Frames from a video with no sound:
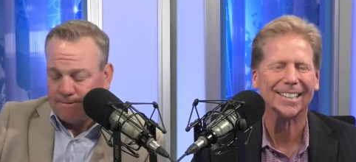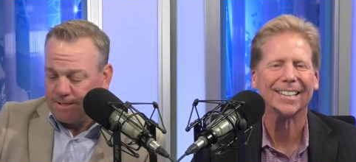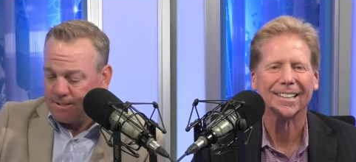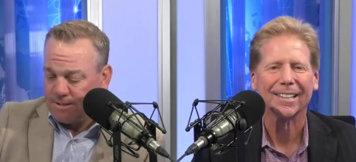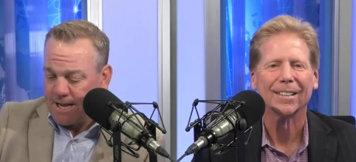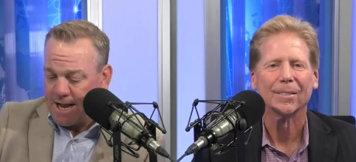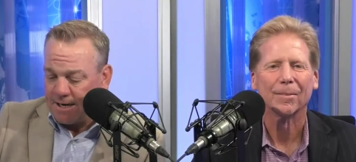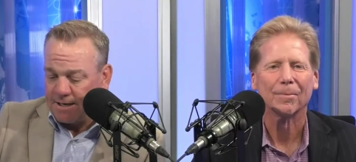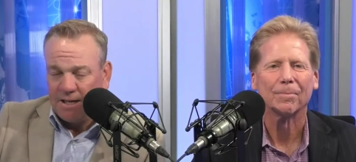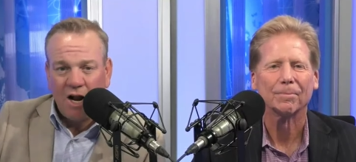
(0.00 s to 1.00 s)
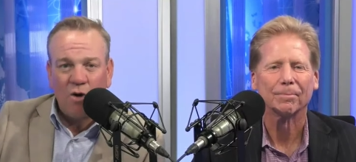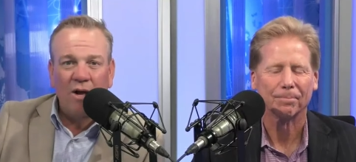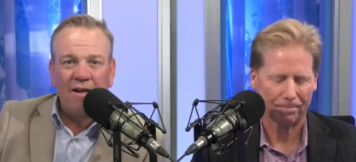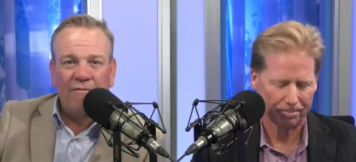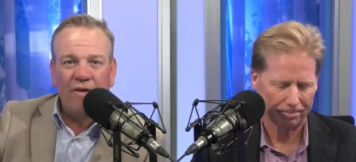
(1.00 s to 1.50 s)
Speaker 1: will do that. You
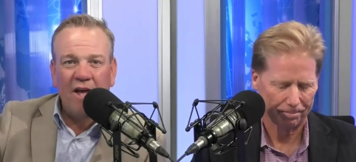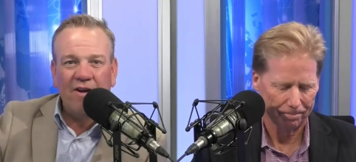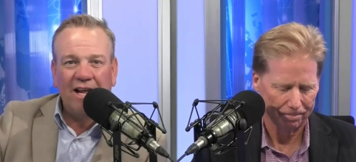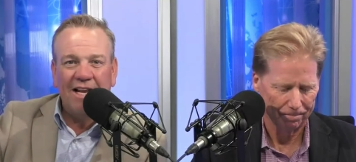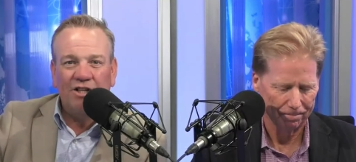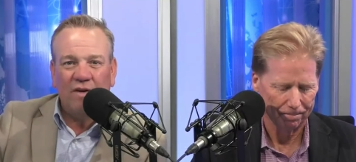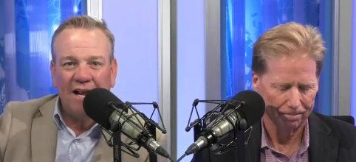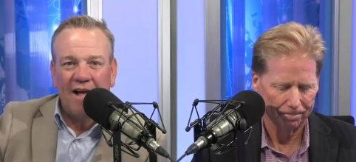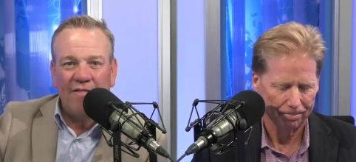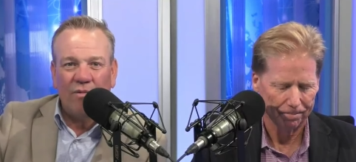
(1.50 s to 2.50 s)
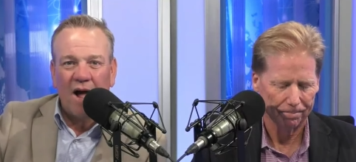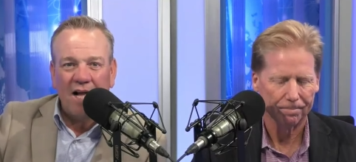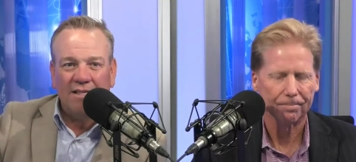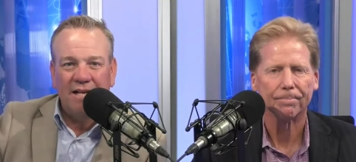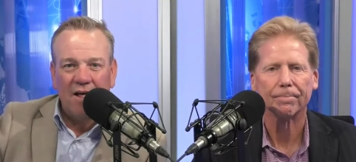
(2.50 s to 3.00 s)
know, if you ever get a drink on the
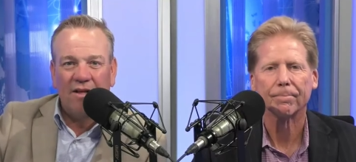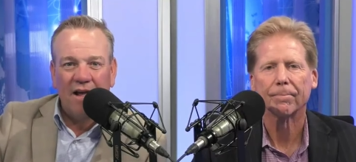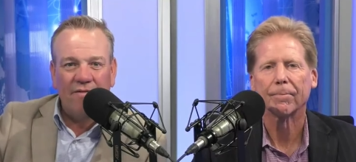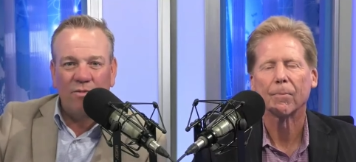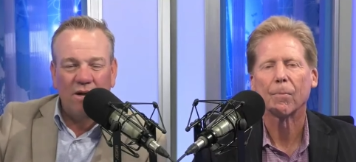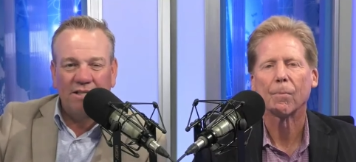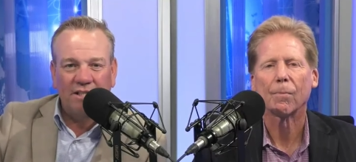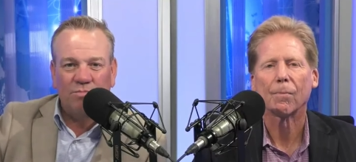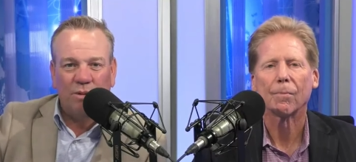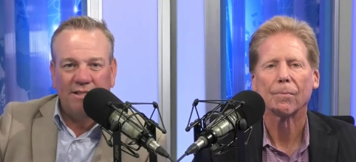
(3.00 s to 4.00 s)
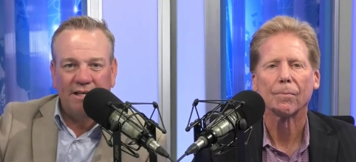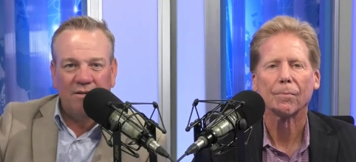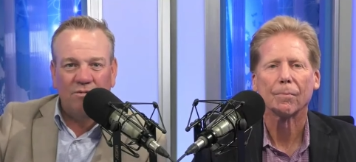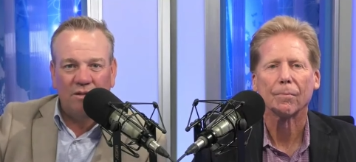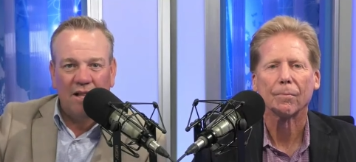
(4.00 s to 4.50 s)
rocks, now everyone just puts
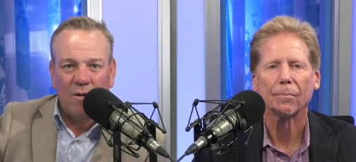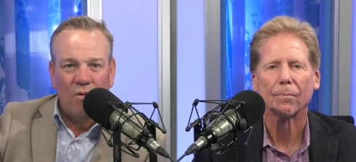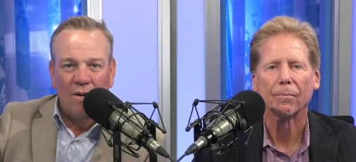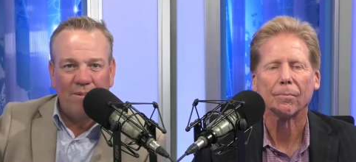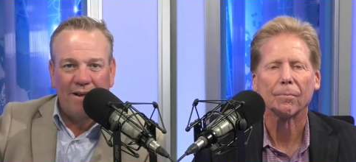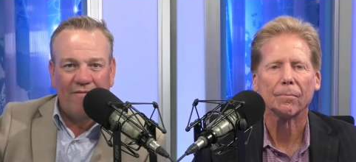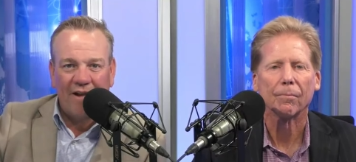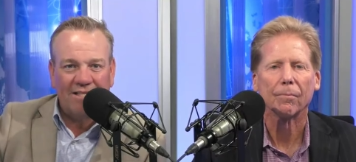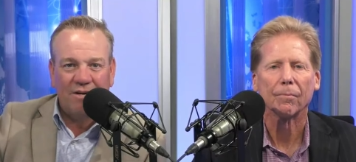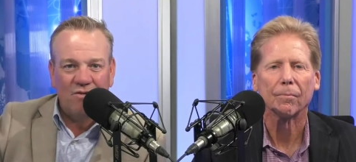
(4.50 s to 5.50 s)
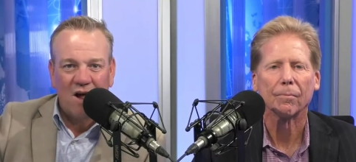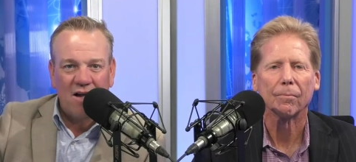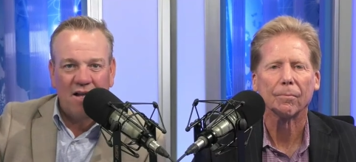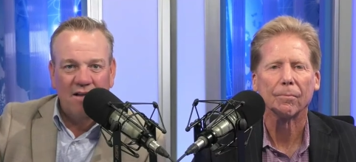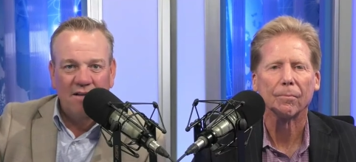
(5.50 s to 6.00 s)
it in like one big fancy
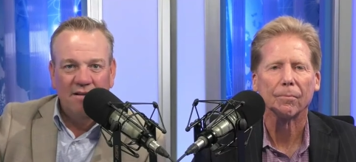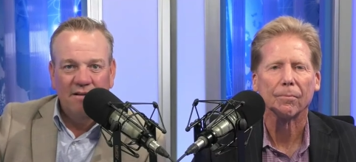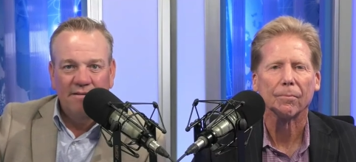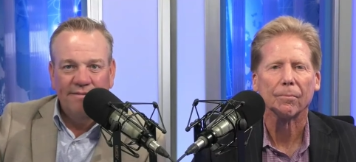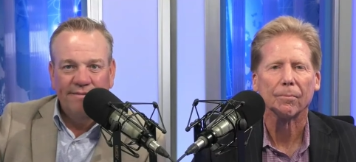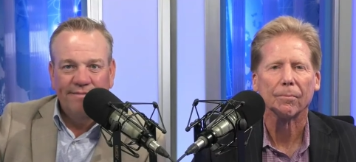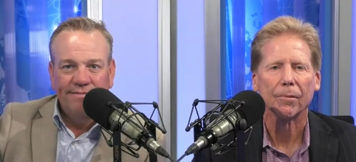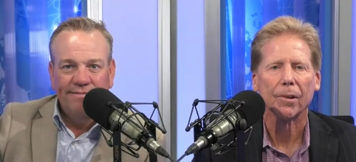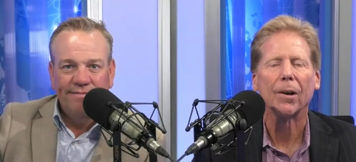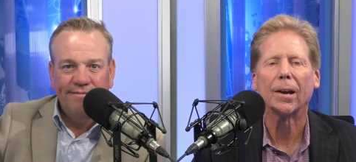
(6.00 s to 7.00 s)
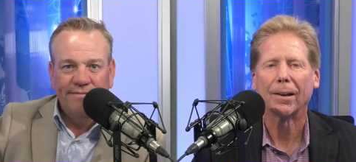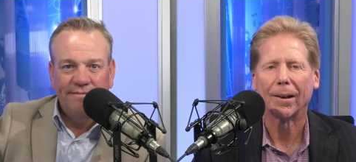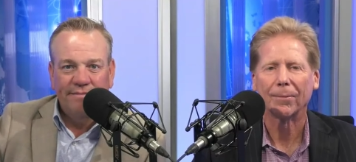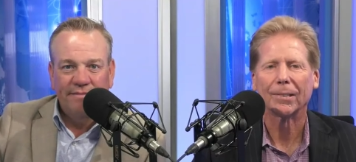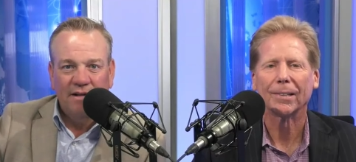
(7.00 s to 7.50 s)
rock. Oh yeah,
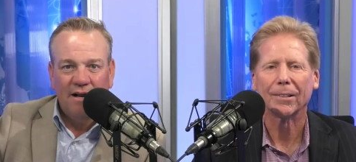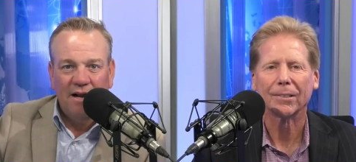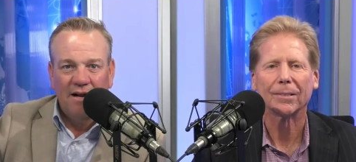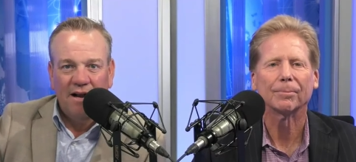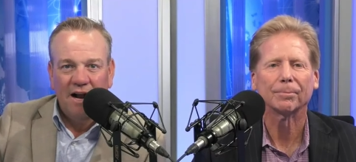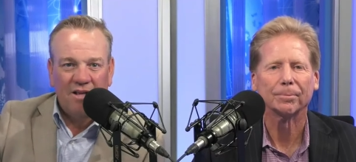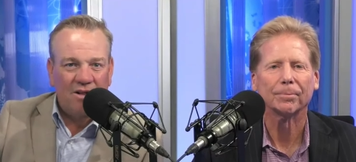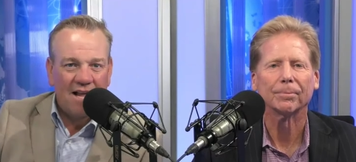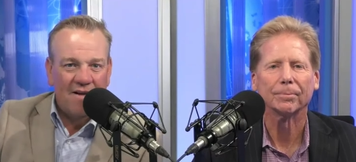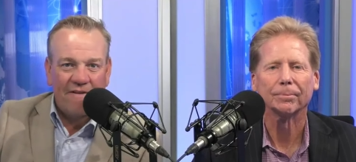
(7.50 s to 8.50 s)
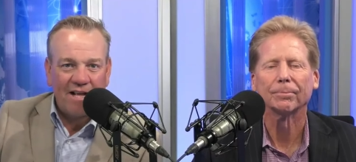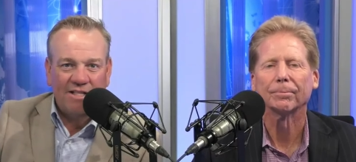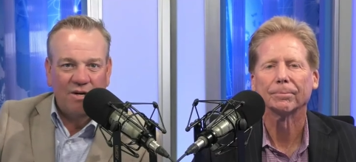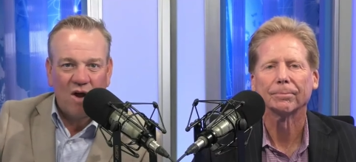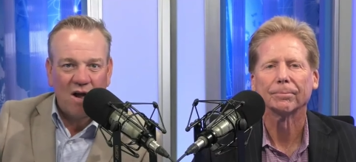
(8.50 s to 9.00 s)
I've seen this. Are you like a
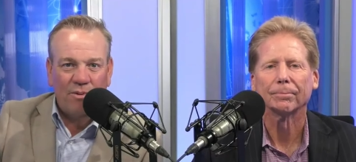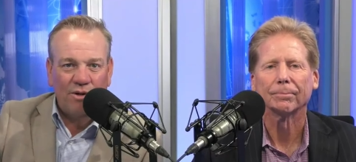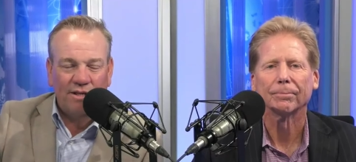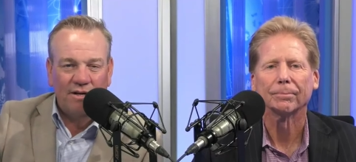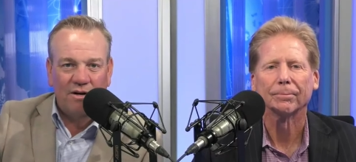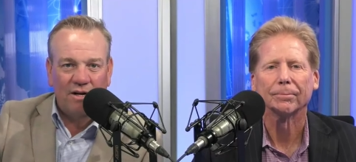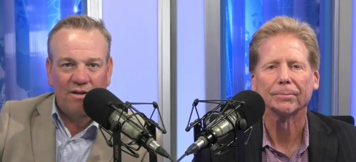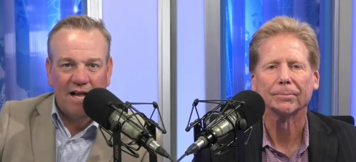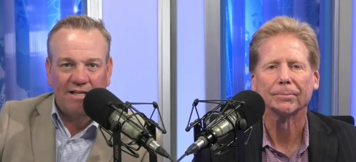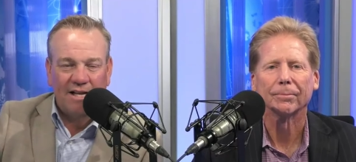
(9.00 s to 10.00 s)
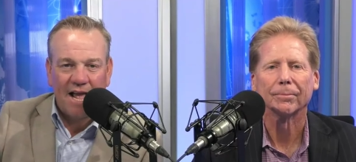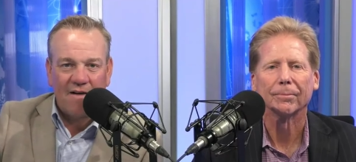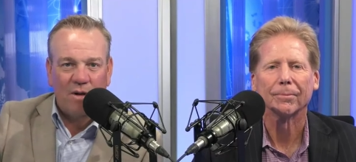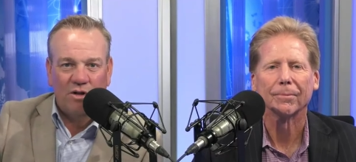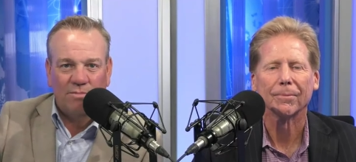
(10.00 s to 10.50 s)
fancy rock person, or do you like to
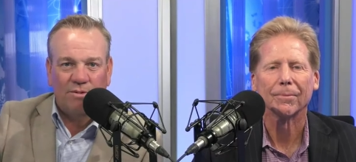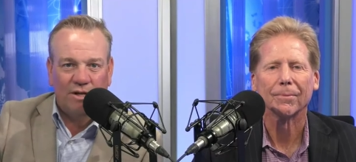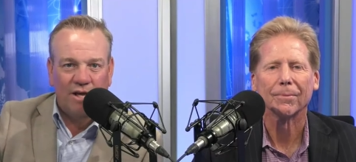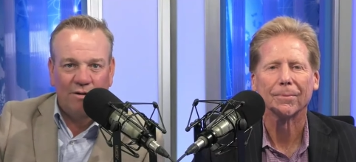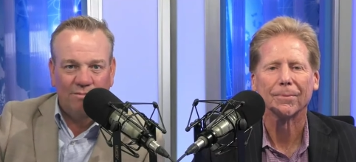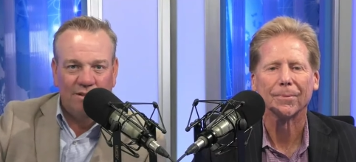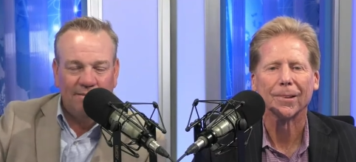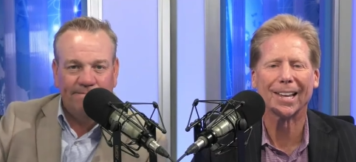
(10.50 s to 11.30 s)
have multiple cubes?